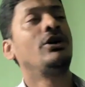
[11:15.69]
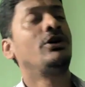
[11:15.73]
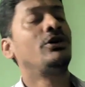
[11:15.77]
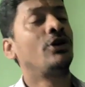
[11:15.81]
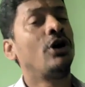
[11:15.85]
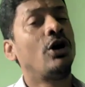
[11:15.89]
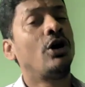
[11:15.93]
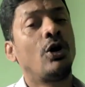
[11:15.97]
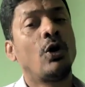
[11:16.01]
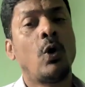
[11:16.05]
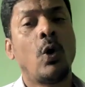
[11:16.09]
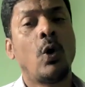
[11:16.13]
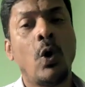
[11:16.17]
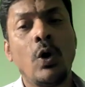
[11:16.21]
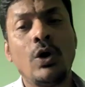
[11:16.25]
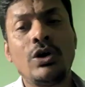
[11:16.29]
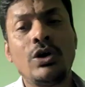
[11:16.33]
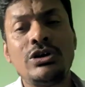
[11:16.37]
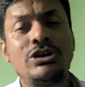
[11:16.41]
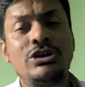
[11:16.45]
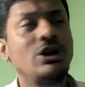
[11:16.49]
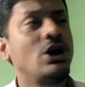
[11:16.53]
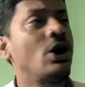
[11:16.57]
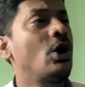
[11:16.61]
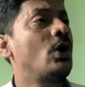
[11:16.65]
Your
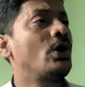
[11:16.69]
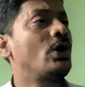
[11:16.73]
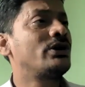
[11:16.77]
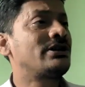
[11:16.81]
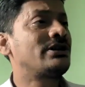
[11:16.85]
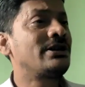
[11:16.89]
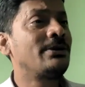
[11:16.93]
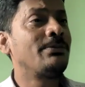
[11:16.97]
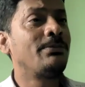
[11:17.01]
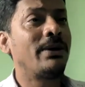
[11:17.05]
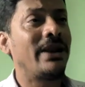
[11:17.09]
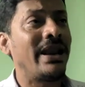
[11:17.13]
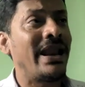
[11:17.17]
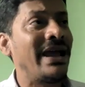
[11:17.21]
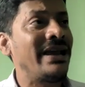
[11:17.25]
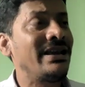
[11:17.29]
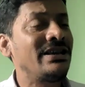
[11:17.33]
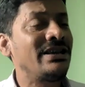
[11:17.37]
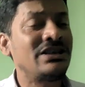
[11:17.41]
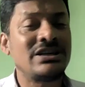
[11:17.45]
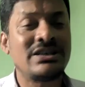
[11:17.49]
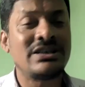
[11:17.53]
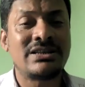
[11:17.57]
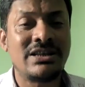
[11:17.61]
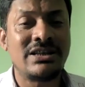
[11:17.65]
own door
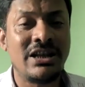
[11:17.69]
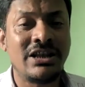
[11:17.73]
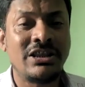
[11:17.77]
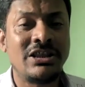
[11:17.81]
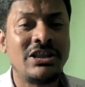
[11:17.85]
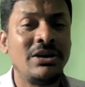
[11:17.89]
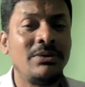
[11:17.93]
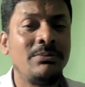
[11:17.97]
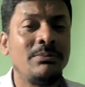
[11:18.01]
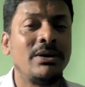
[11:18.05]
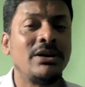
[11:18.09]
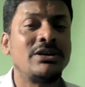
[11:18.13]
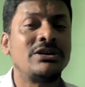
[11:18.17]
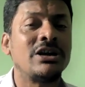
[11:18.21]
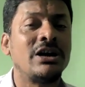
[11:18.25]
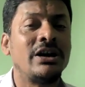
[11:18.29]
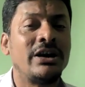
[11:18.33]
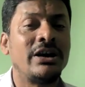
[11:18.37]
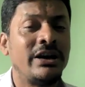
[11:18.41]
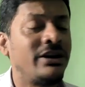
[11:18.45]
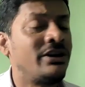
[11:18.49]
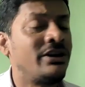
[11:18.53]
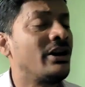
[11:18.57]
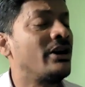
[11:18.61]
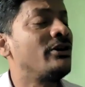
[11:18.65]
symbolizes nothing but a
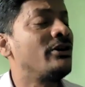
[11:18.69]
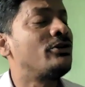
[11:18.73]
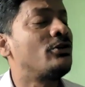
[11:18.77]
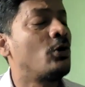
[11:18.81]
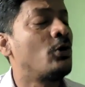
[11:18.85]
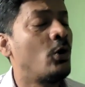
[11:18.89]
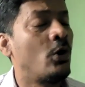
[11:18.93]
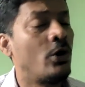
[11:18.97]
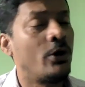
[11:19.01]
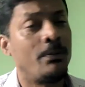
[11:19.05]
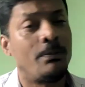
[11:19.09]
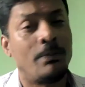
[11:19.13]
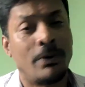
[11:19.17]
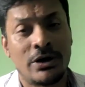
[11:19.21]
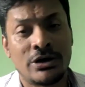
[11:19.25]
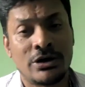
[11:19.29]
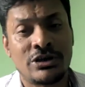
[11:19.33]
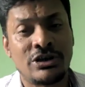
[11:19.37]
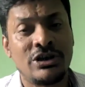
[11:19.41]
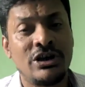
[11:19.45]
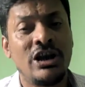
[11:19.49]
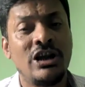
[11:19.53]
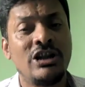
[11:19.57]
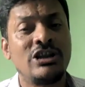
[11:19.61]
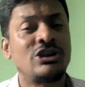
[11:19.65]
return to own
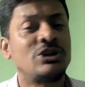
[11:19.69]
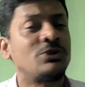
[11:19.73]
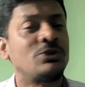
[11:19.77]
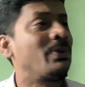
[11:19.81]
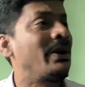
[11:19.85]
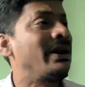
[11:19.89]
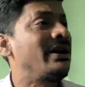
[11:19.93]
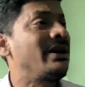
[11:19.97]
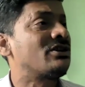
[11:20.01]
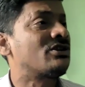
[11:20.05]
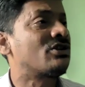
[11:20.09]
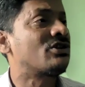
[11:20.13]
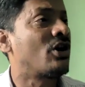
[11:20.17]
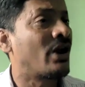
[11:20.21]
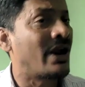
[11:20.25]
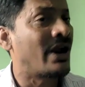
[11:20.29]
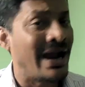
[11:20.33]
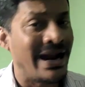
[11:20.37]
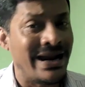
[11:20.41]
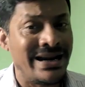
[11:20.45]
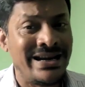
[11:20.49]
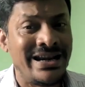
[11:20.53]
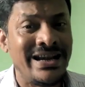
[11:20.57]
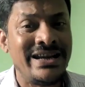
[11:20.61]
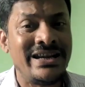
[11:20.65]
personal space or
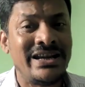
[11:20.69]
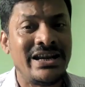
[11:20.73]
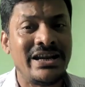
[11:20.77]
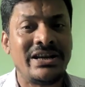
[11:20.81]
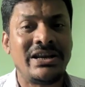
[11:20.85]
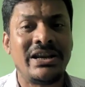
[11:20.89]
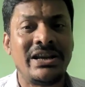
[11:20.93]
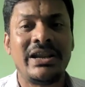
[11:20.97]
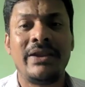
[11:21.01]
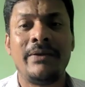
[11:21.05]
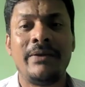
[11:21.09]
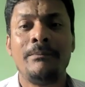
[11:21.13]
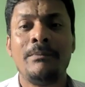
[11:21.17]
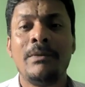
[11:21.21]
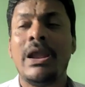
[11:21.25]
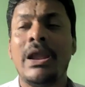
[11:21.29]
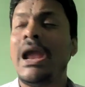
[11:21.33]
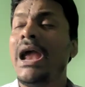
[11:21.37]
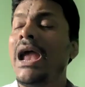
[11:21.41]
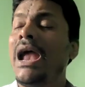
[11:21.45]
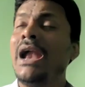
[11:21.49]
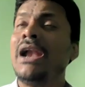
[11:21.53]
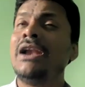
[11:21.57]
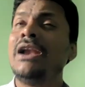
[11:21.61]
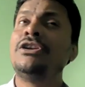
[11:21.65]
identity,
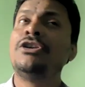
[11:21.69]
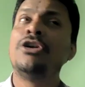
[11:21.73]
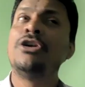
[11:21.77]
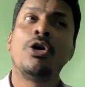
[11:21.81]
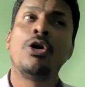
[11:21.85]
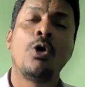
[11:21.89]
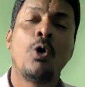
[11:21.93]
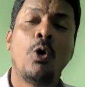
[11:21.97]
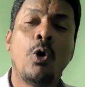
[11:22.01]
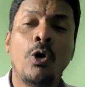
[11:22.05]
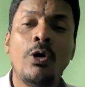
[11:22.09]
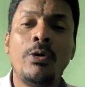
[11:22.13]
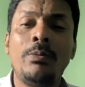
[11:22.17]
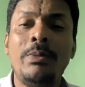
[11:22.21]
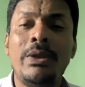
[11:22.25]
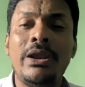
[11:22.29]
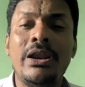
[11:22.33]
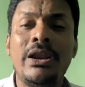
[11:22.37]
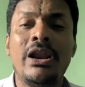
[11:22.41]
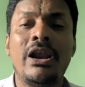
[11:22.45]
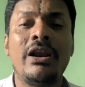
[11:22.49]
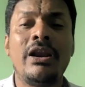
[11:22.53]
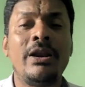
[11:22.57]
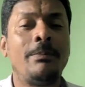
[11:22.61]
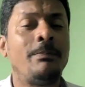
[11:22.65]
and your own
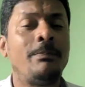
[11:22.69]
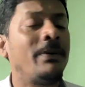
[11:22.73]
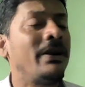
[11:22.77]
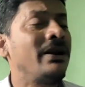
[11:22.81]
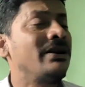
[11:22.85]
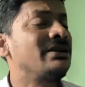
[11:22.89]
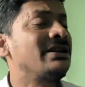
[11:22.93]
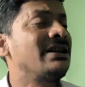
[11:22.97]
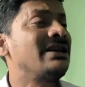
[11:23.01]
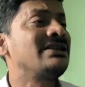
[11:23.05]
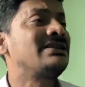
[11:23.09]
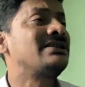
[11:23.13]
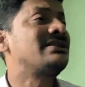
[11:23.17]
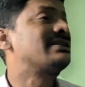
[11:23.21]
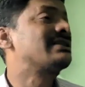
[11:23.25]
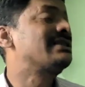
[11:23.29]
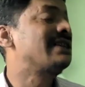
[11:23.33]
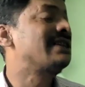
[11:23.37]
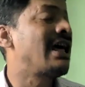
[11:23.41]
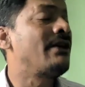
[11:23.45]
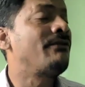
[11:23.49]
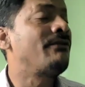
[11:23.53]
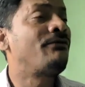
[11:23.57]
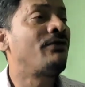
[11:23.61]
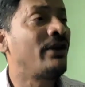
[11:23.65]
mirror represents
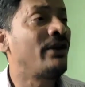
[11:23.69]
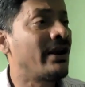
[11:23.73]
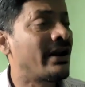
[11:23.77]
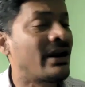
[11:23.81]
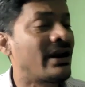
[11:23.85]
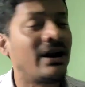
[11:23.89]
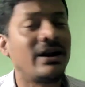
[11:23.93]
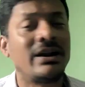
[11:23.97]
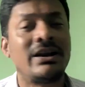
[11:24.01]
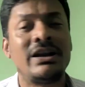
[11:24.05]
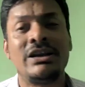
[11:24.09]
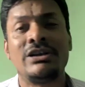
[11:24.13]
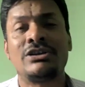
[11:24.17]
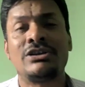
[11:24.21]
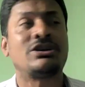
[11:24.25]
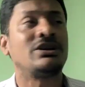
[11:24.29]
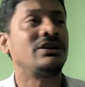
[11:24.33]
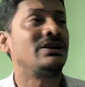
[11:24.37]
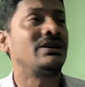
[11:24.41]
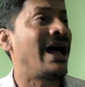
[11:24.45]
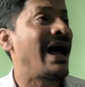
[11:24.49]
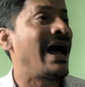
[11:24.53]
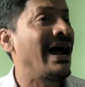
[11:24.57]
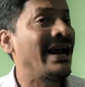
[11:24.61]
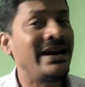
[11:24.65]
self
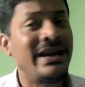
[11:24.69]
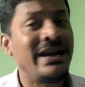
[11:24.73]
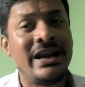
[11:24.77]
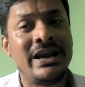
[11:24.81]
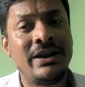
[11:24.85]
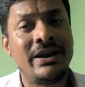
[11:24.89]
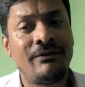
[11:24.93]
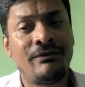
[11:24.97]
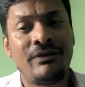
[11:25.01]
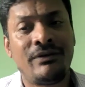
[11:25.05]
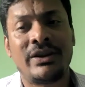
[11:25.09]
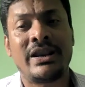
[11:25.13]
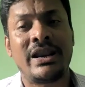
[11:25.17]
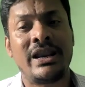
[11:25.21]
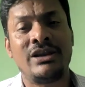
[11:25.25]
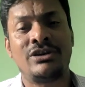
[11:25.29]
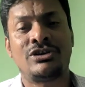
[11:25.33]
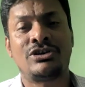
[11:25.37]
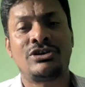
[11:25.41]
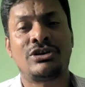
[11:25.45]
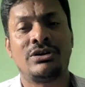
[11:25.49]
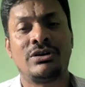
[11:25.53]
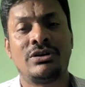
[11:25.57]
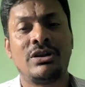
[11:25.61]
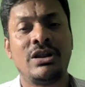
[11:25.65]
recognition,
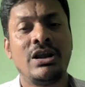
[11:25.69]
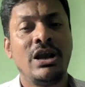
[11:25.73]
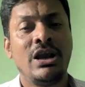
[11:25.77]
identification.